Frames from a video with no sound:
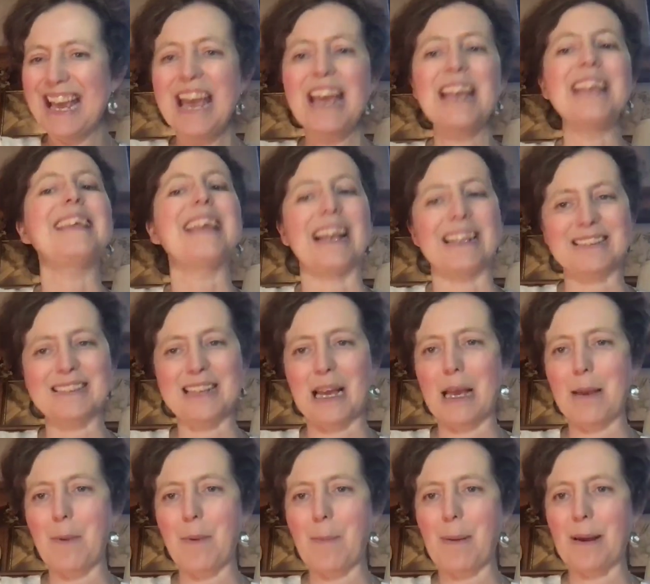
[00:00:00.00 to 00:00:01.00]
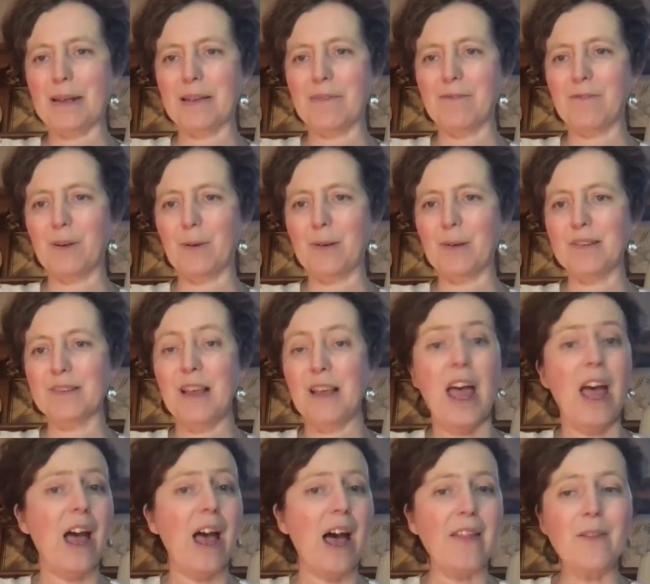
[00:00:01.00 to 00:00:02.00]
Yes, I am a bad influence.
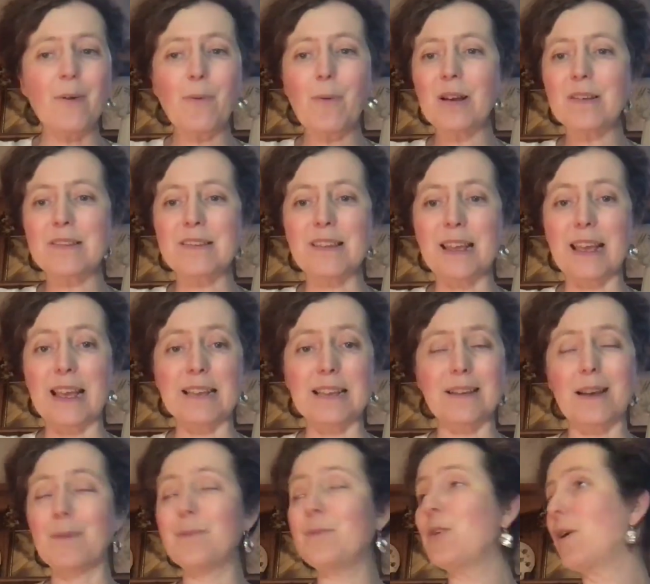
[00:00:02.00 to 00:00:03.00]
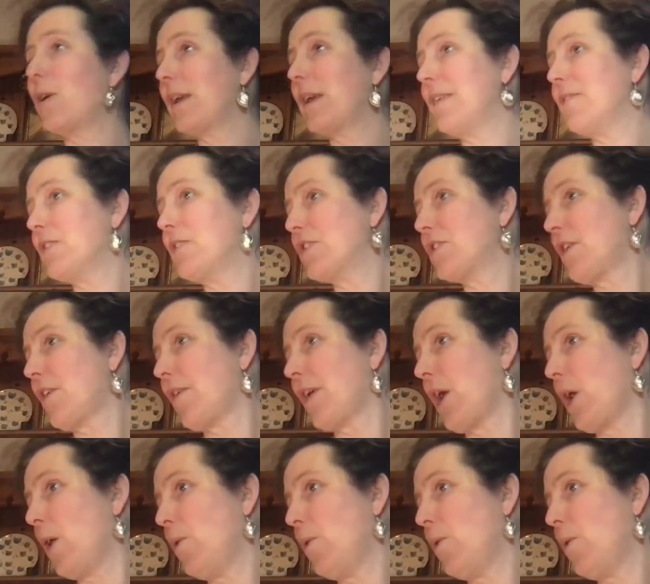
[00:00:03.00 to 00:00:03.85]
And the worst thing is, I'm not even sorry.